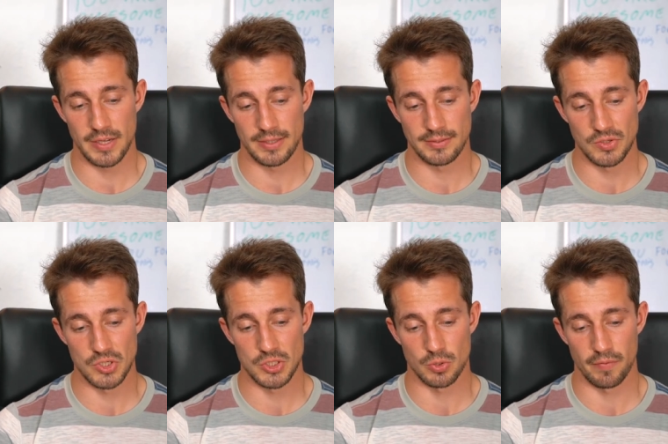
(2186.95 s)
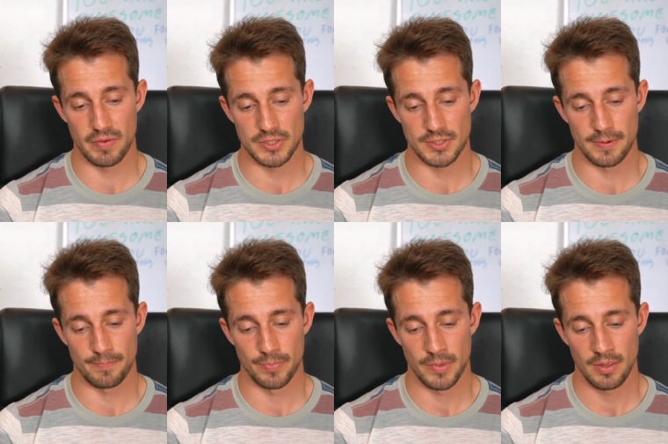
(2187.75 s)
And this is sort of, as
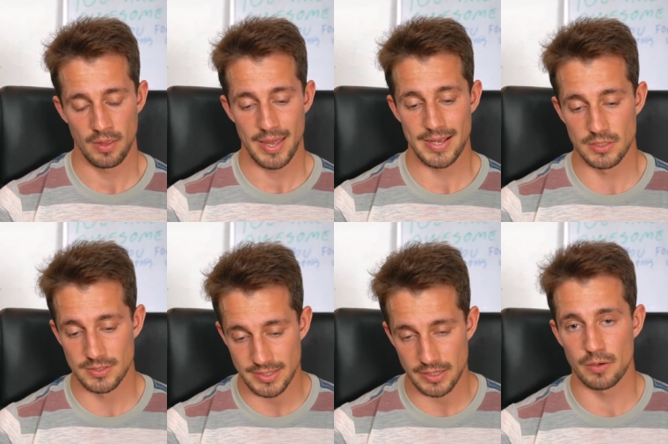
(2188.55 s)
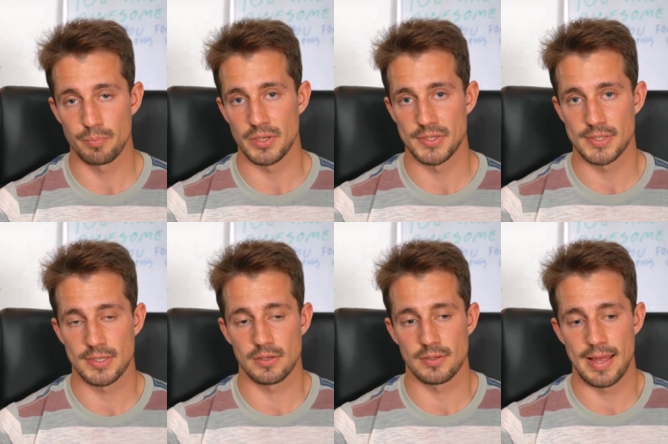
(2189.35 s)
a as a
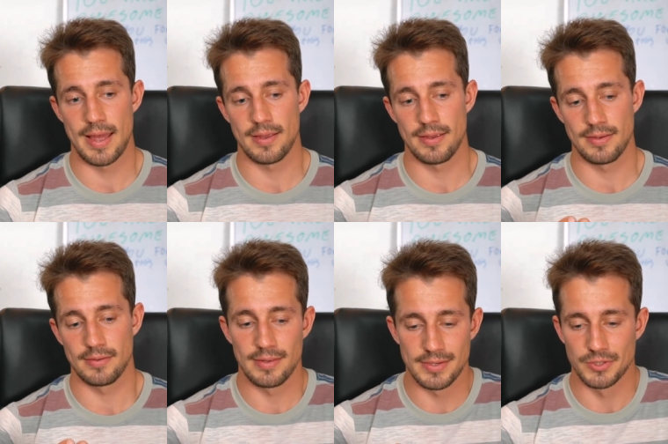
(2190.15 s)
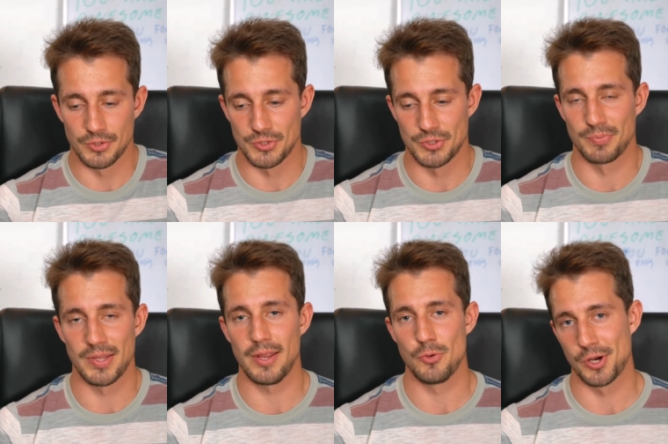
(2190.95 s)
therapist, that it is also something
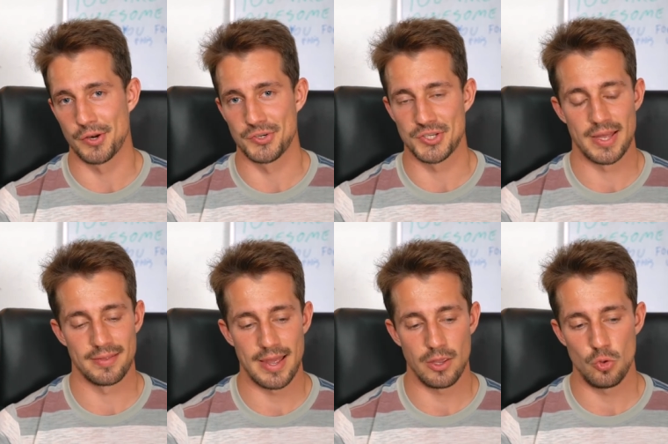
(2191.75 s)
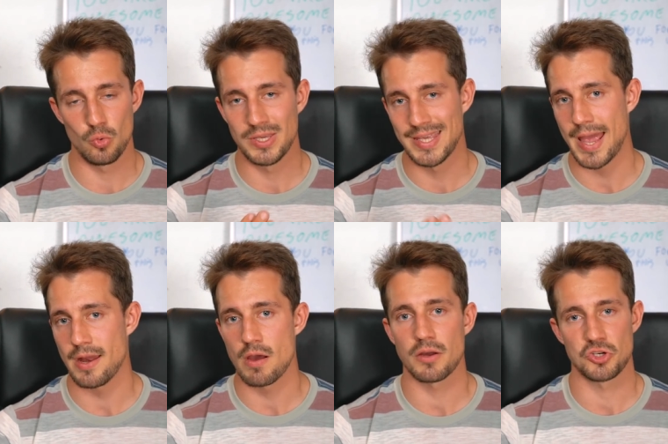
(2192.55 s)
that you gotta understand, that you
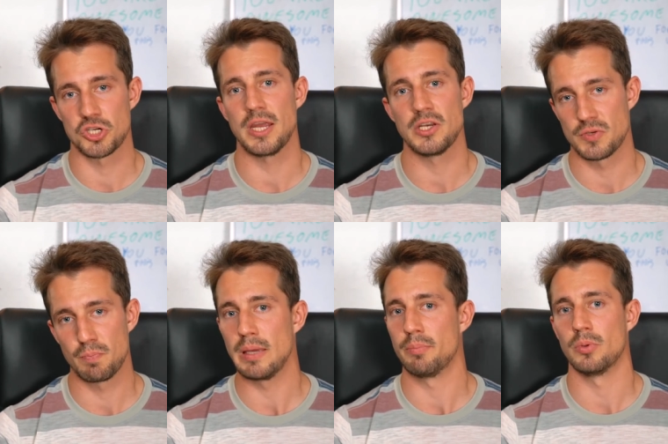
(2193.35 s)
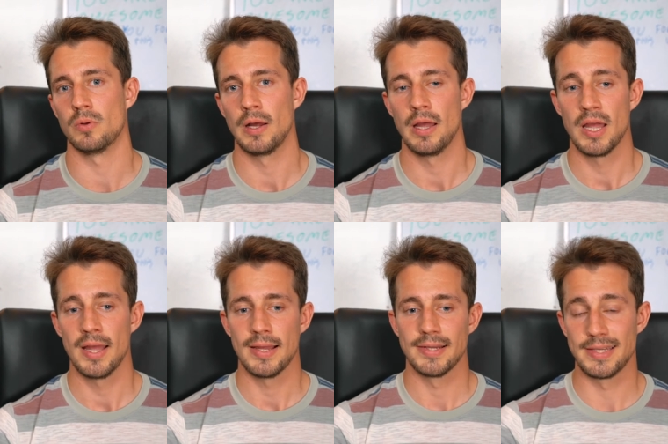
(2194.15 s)
cannot change people.
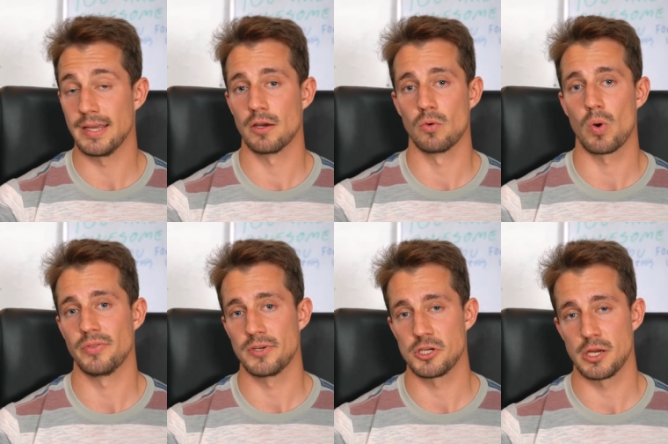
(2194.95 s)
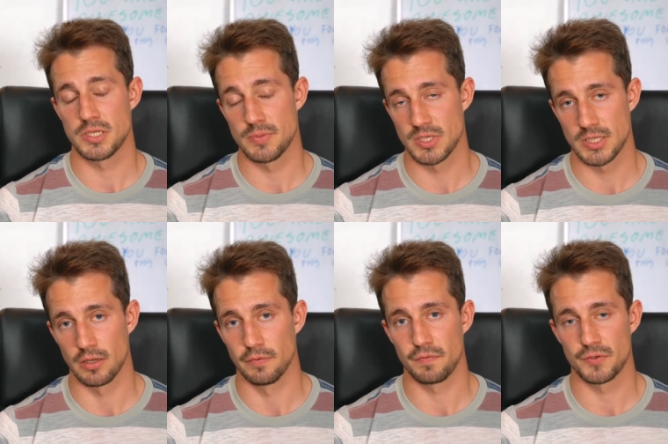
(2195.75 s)
They gotta want to change
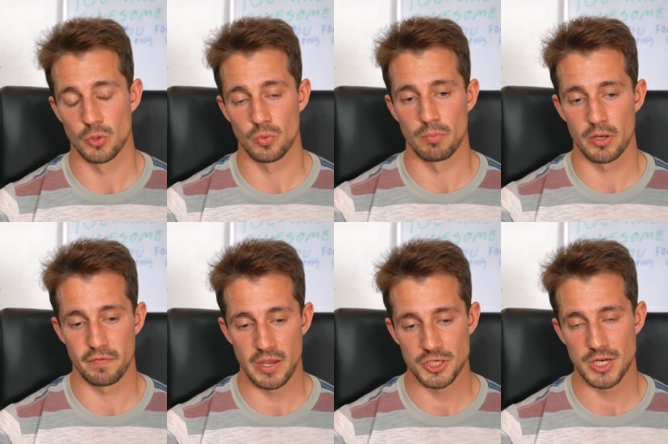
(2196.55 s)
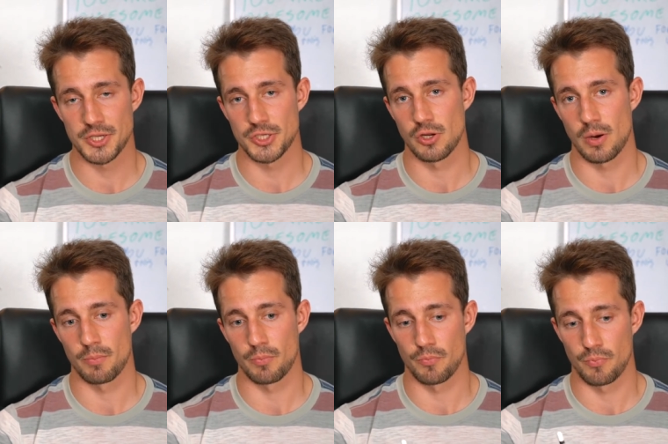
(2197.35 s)
themselves. So motivation has to
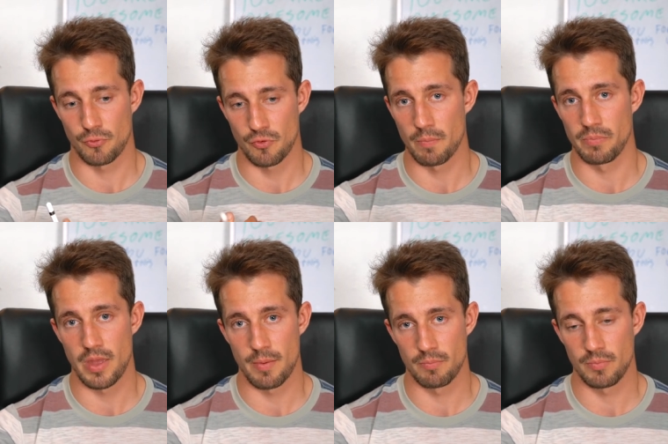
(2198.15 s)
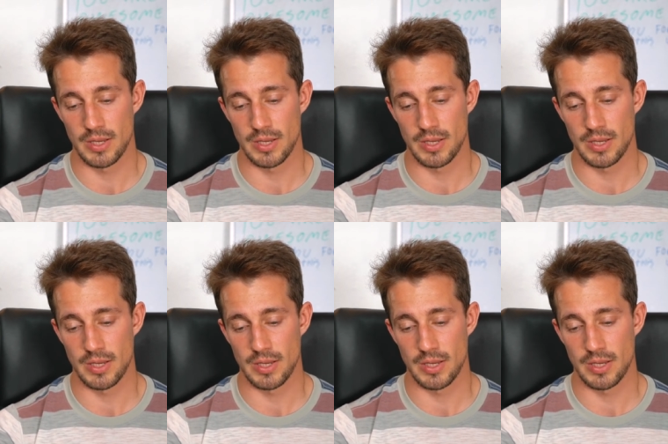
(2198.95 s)
come from them.